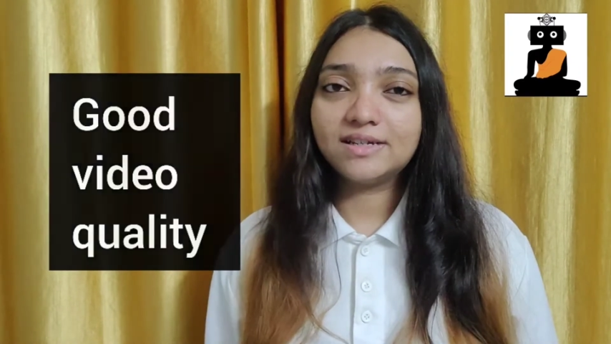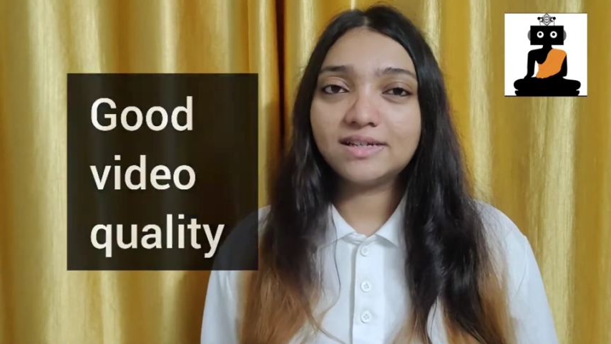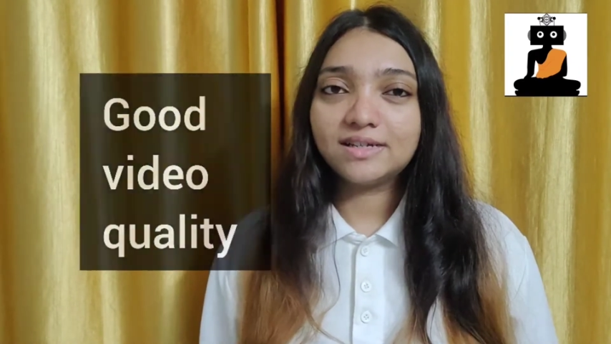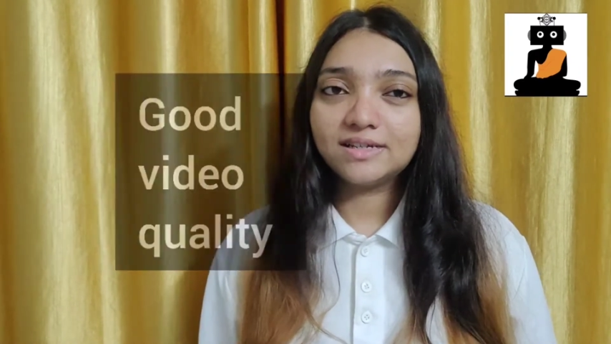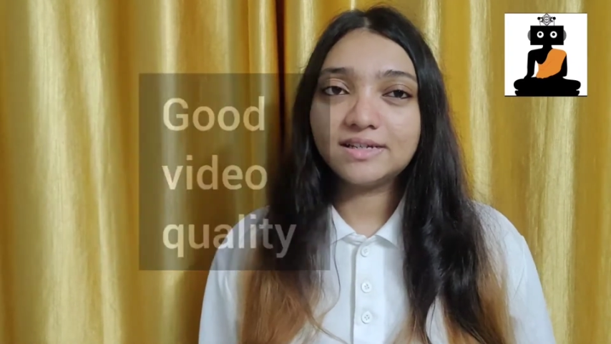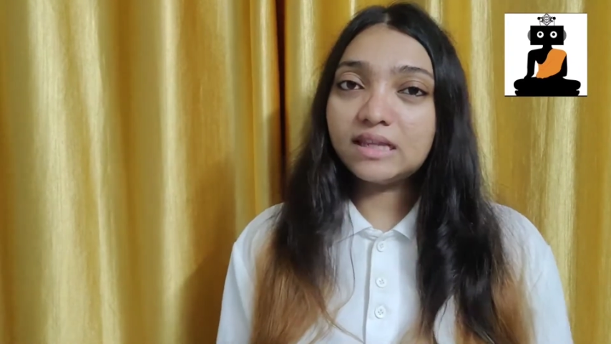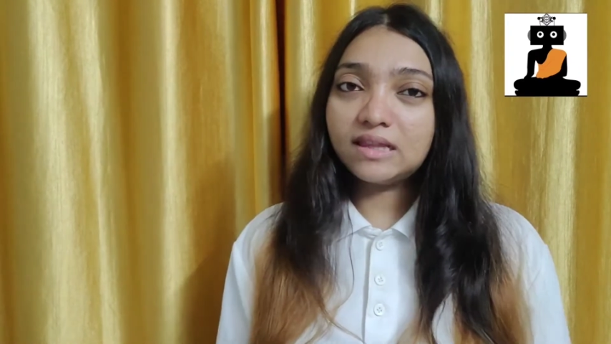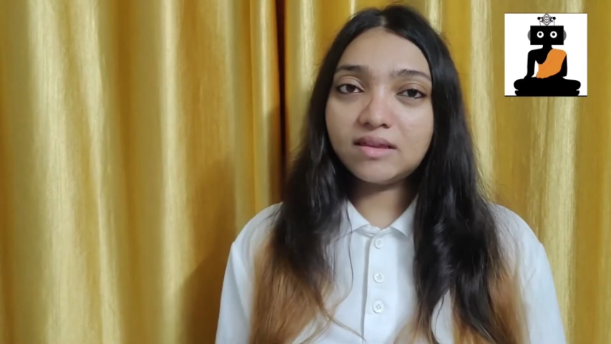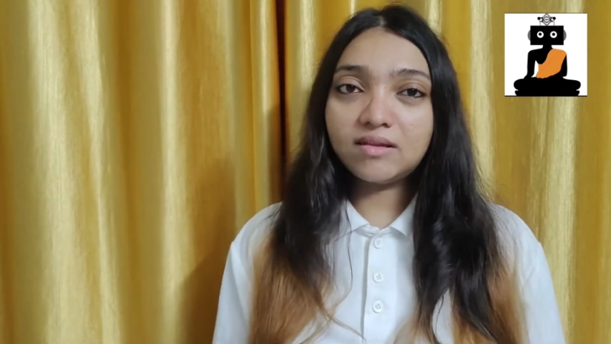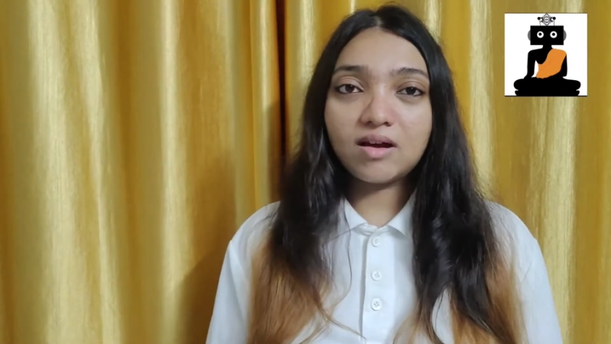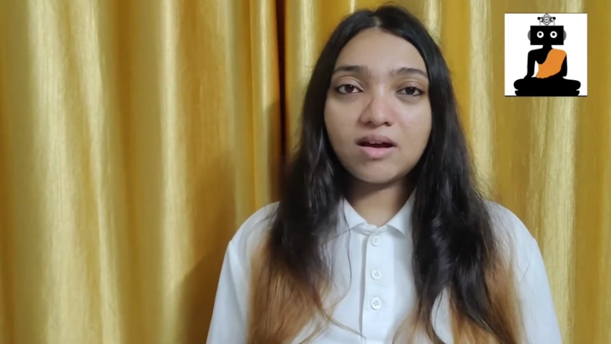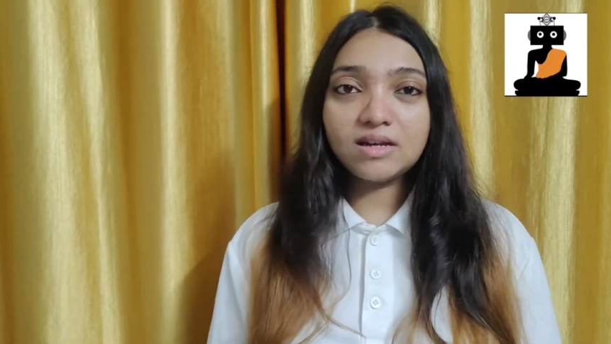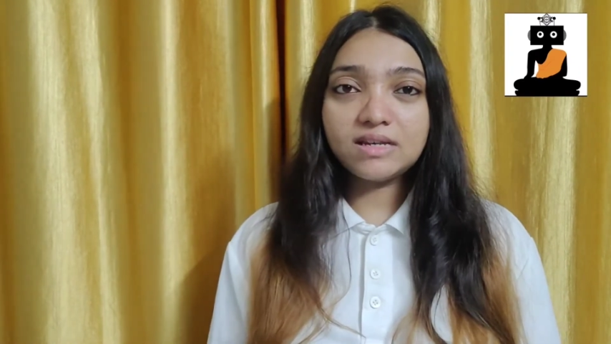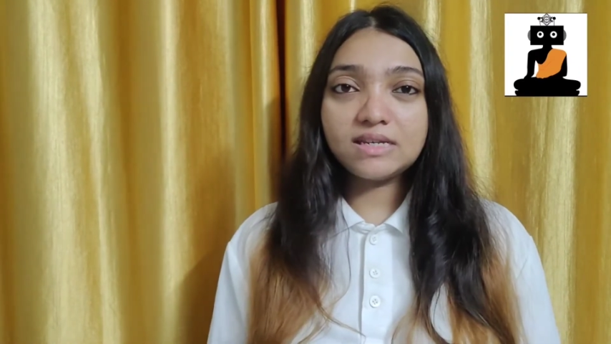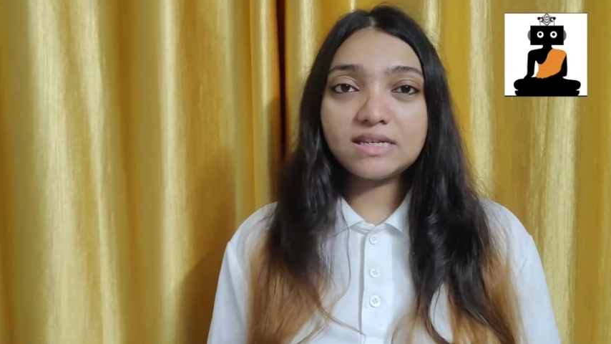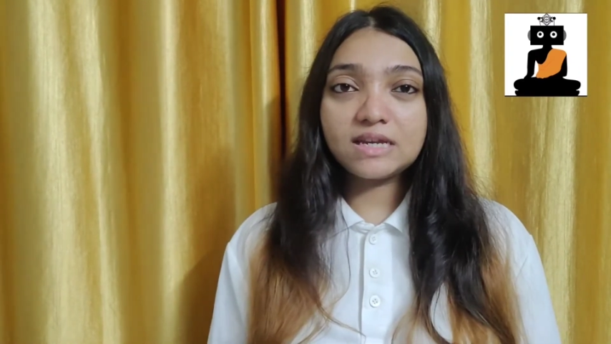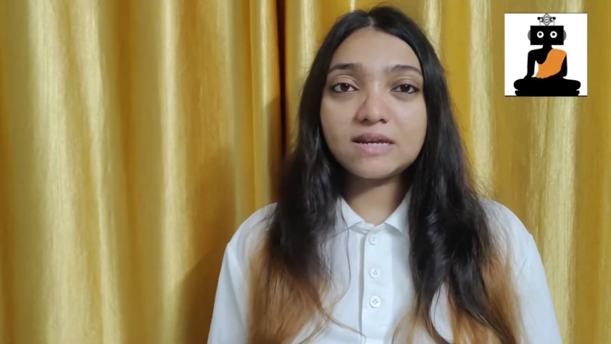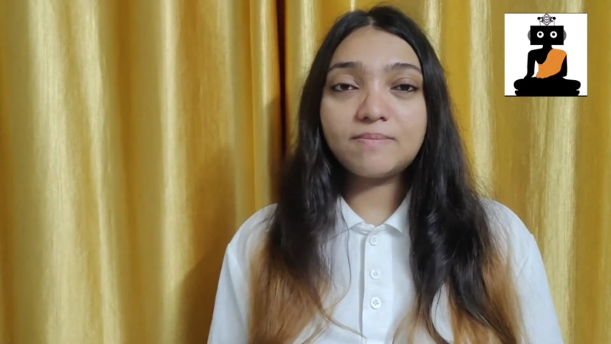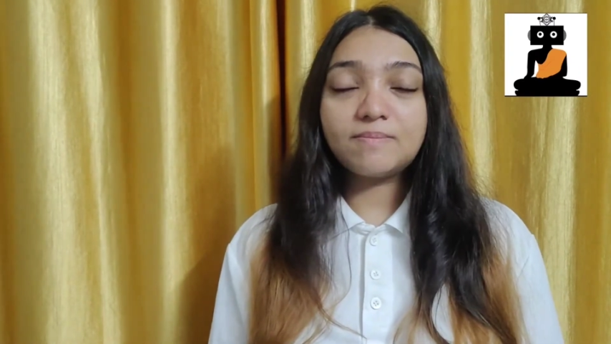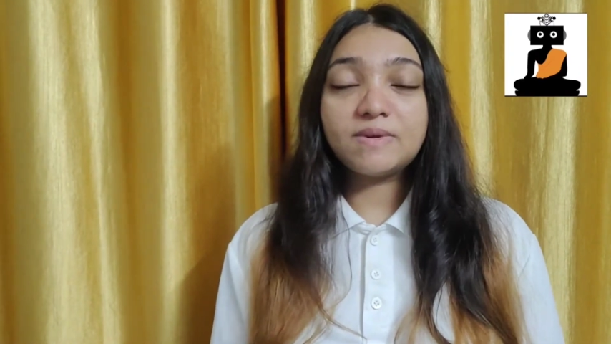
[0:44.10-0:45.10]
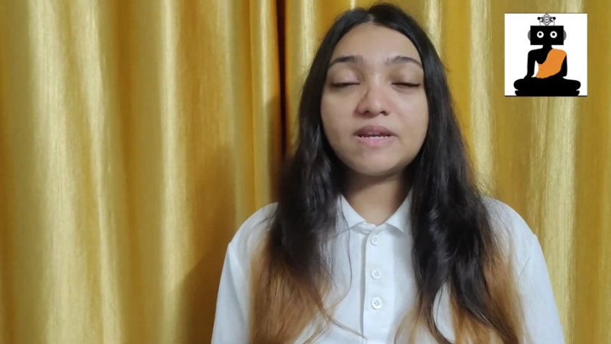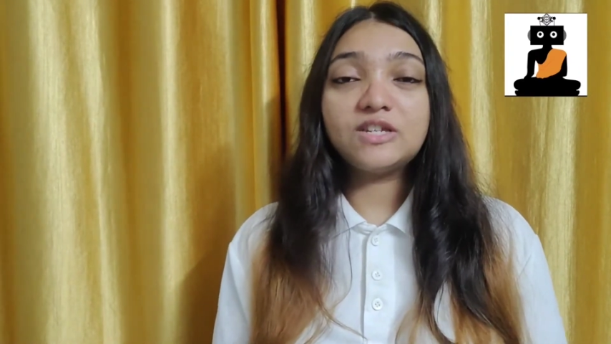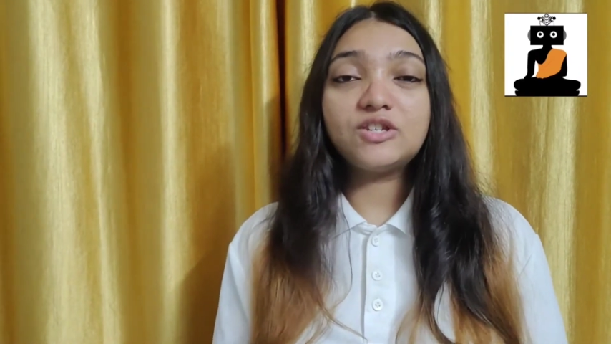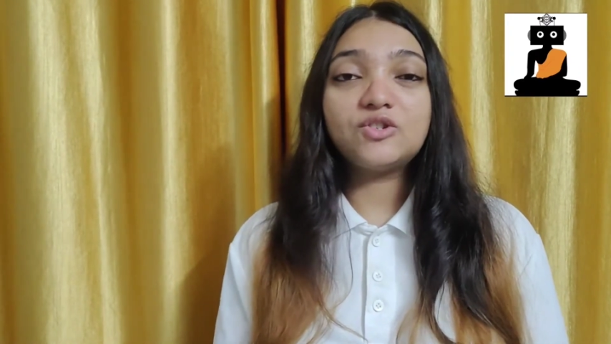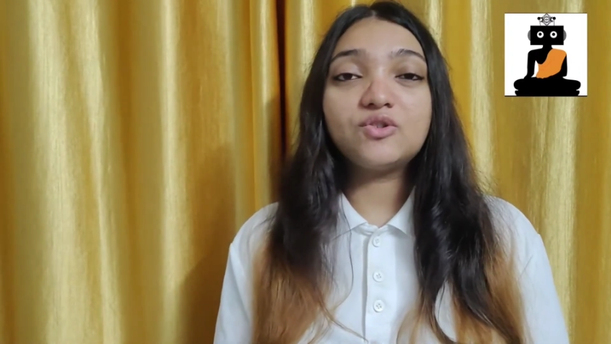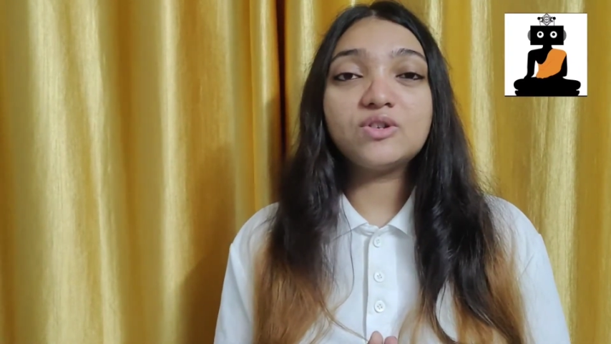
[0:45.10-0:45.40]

The third tip is to